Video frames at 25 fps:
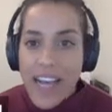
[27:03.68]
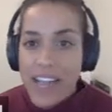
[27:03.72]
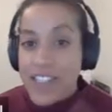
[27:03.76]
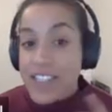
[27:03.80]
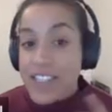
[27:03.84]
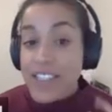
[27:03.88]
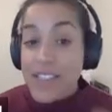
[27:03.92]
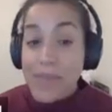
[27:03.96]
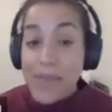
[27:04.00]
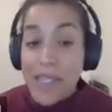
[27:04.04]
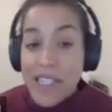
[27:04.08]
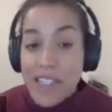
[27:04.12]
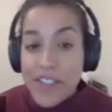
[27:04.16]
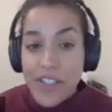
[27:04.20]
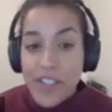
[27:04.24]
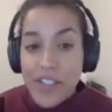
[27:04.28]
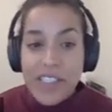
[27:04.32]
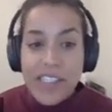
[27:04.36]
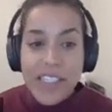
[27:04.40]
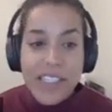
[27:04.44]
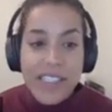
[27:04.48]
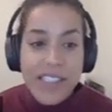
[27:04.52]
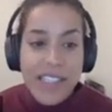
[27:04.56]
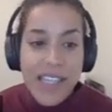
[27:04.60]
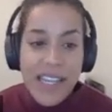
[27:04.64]
and then some
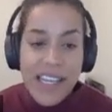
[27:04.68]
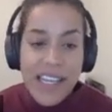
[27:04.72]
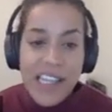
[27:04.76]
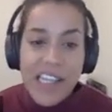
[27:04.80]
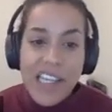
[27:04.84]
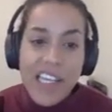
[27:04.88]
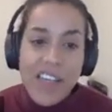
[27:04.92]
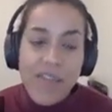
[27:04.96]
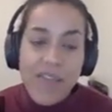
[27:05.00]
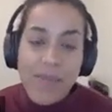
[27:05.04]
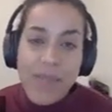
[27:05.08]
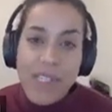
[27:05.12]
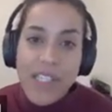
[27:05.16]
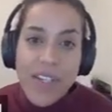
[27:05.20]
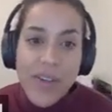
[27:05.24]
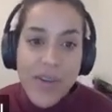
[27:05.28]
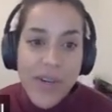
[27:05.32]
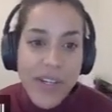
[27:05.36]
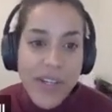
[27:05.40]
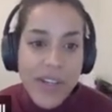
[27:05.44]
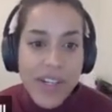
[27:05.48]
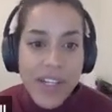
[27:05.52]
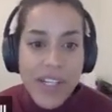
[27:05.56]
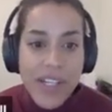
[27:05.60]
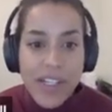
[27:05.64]
interesting cycling of
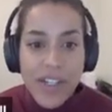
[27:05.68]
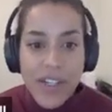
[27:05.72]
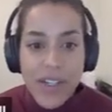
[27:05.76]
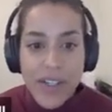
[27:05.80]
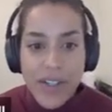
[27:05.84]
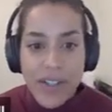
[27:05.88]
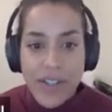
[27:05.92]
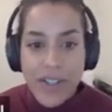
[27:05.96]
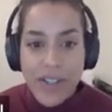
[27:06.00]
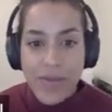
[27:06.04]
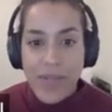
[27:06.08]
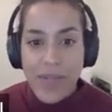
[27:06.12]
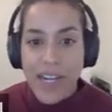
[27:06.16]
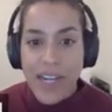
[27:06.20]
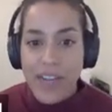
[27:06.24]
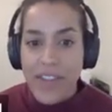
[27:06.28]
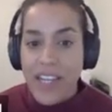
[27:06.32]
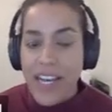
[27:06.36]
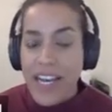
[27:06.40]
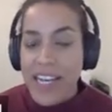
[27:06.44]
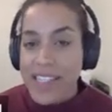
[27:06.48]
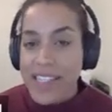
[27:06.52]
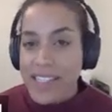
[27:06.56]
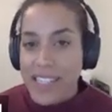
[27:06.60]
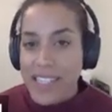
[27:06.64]
material occurs around
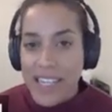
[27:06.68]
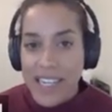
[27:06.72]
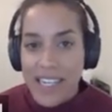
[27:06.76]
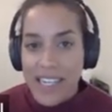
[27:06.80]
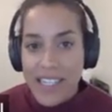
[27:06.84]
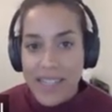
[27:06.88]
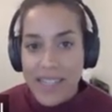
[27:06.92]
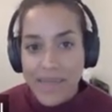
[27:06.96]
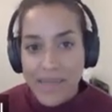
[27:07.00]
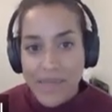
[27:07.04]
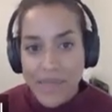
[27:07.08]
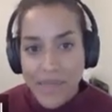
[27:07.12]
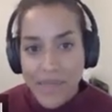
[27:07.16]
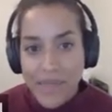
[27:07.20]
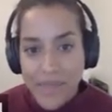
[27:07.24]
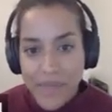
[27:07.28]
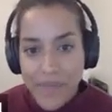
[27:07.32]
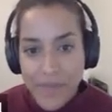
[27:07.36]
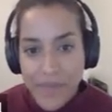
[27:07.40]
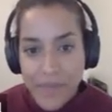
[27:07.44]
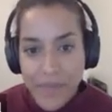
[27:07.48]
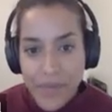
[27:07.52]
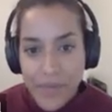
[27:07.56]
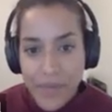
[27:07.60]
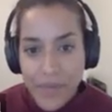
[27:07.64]
the ice line.
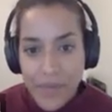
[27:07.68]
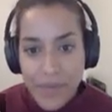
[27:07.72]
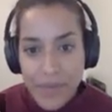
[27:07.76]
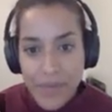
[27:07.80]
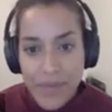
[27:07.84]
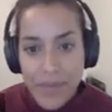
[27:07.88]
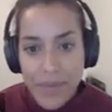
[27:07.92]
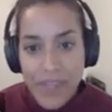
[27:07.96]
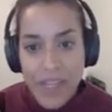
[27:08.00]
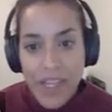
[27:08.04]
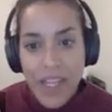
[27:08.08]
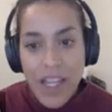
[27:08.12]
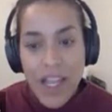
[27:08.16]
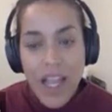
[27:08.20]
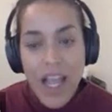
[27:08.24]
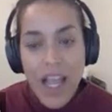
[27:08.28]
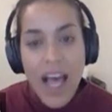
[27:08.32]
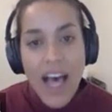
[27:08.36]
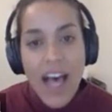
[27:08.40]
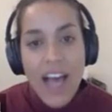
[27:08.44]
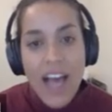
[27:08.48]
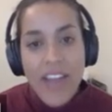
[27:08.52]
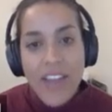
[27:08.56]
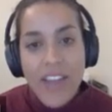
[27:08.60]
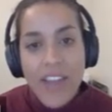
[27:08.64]

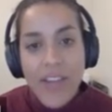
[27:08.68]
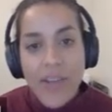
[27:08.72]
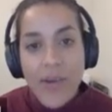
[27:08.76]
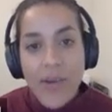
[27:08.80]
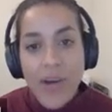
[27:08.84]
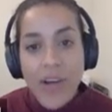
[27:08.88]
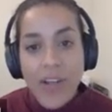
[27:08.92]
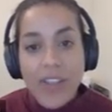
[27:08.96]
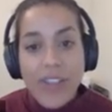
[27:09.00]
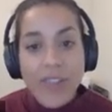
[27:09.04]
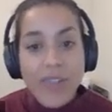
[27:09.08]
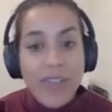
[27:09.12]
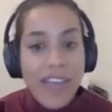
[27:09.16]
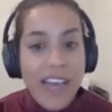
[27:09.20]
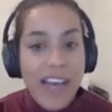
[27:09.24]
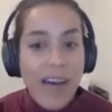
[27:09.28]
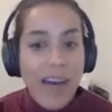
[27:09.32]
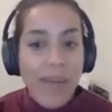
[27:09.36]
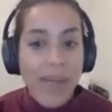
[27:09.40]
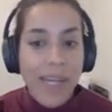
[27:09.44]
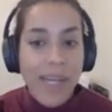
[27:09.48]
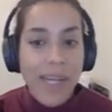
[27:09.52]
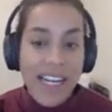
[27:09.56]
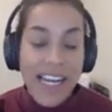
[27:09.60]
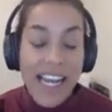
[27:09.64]
And then there will also now
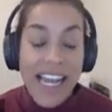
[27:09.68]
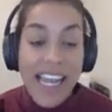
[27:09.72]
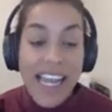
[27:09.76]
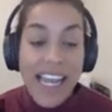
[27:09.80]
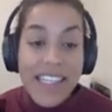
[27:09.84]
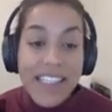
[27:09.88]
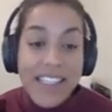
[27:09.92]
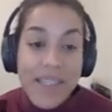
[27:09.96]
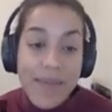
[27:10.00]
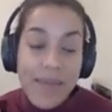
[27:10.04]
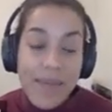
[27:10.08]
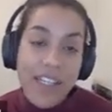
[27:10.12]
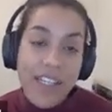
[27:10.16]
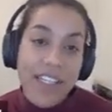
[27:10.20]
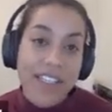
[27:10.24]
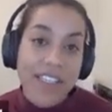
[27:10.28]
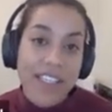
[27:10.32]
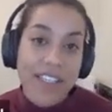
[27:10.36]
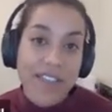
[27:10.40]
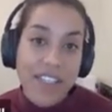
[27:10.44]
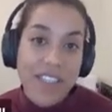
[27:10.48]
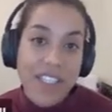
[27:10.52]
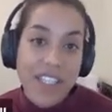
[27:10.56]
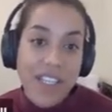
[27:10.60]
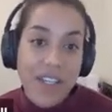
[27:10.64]
be an enhanced
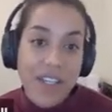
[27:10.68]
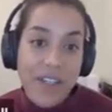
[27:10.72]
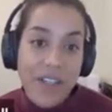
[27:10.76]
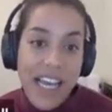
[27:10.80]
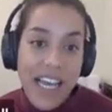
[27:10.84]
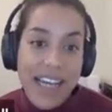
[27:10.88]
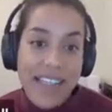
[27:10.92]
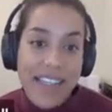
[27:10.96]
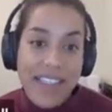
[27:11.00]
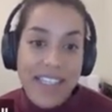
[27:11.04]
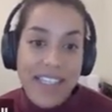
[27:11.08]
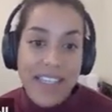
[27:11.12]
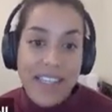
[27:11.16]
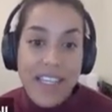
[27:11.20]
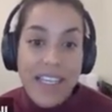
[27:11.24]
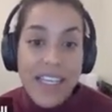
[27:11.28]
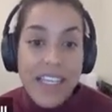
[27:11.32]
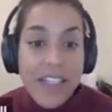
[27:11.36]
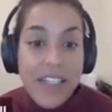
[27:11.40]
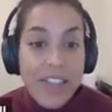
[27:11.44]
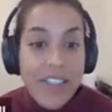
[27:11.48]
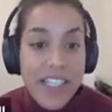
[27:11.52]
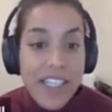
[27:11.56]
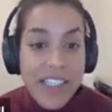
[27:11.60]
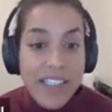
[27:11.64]
abundance of CO gas in the
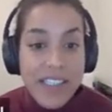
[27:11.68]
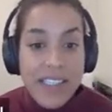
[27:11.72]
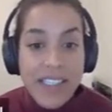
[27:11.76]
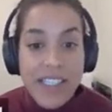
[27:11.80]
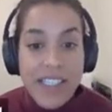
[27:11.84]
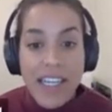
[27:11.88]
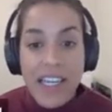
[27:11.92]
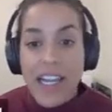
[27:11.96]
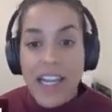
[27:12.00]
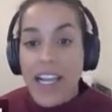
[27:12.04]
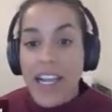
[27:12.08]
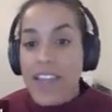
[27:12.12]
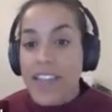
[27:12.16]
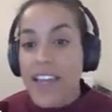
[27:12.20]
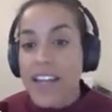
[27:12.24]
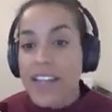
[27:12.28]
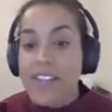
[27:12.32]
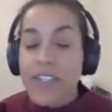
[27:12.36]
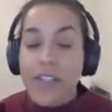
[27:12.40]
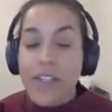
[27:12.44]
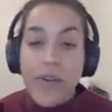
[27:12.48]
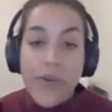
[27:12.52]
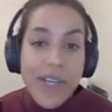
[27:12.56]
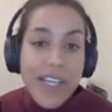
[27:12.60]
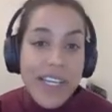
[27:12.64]
inner disk that
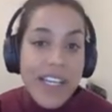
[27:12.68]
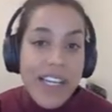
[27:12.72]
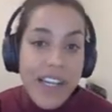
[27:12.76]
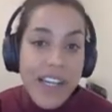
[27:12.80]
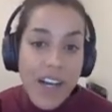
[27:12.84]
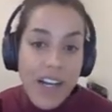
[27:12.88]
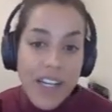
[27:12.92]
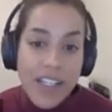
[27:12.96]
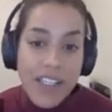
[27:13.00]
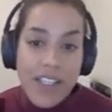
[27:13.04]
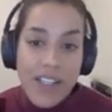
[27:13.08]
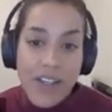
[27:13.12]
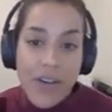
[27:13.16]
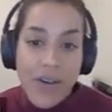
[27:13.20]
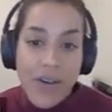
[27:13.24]
is accreted onto